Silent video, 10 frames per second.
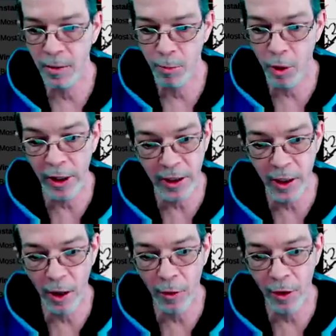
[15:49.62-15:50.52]
pretty
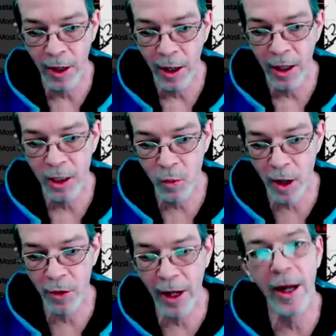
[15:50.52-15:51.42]
southern. It's right
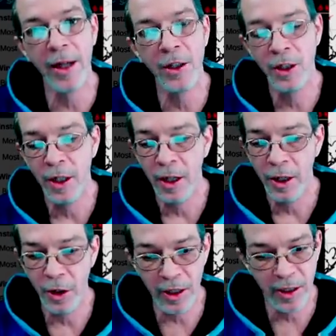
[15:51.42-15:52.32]
on the edge.
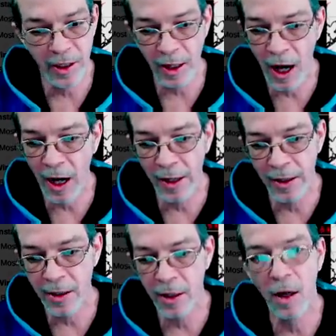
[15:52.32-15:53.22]
You can see the
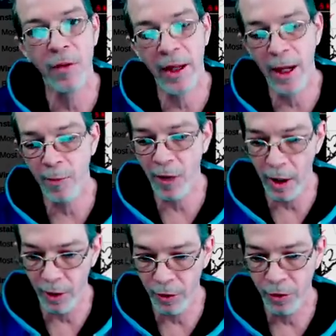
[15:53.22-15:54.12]
hotness of the CAPE
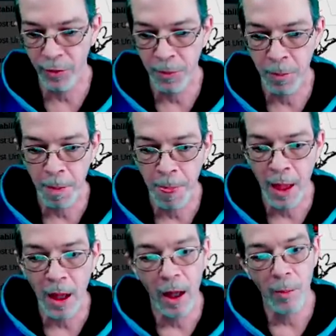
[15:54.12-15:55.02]
values.
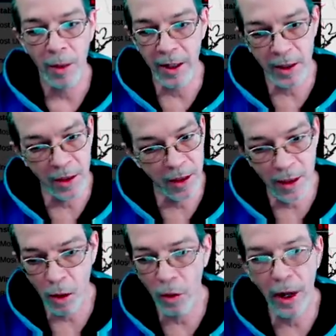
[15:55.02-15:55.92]
But it's this
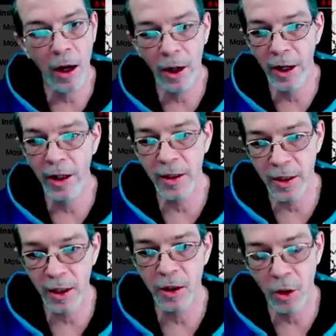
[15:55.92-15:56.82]
whole area is,
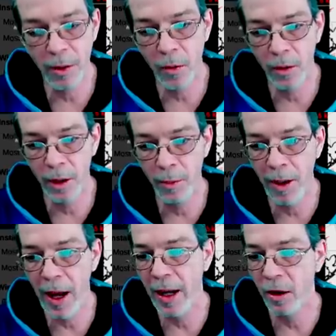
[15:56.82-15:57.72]
is going to be really
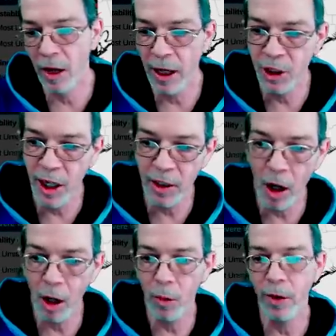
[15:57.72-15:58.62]
bad. Now, I checked
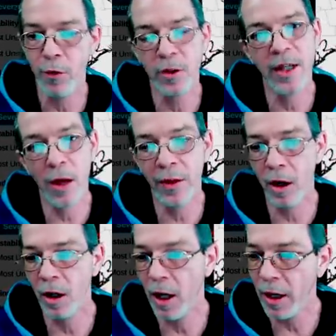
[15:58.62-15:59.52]
all the way for South
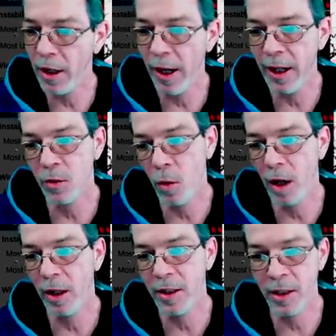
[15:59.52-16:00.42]
Carolina as
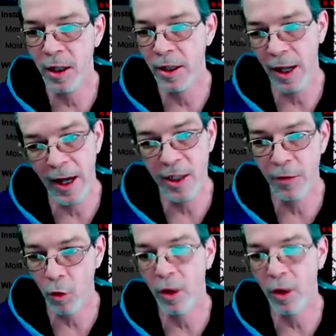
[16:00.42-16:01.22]
well as the edge of North